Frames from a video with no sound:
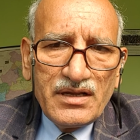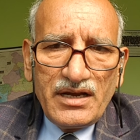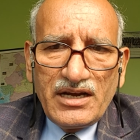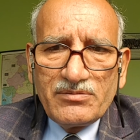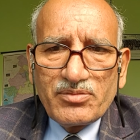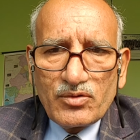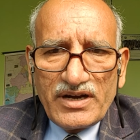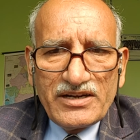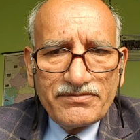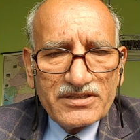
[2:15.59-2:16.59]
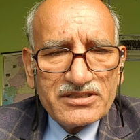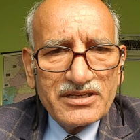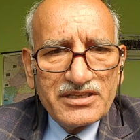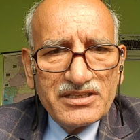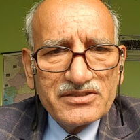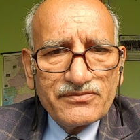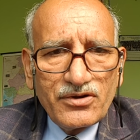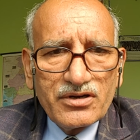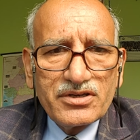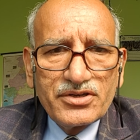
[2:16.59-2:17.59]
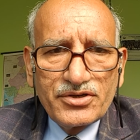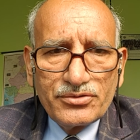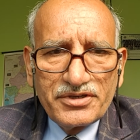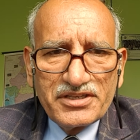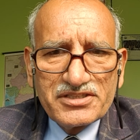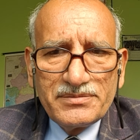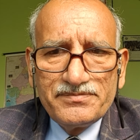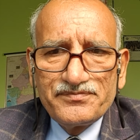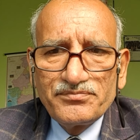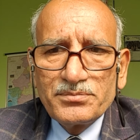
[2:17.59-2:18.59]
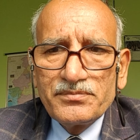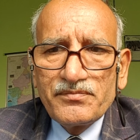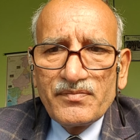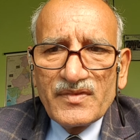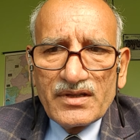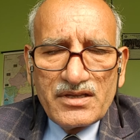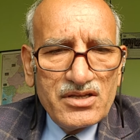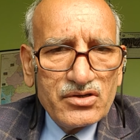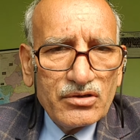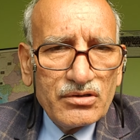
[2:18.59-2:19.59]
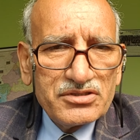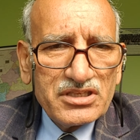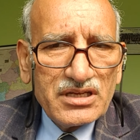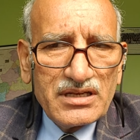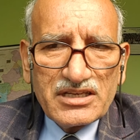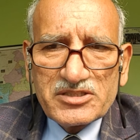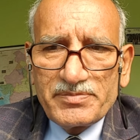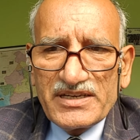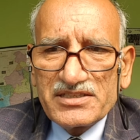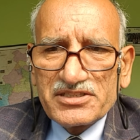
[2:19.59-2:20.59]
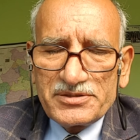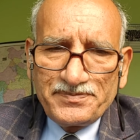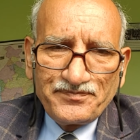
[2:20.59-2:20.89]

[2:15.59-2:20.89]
and provide facilities for tourism, ecological aspects,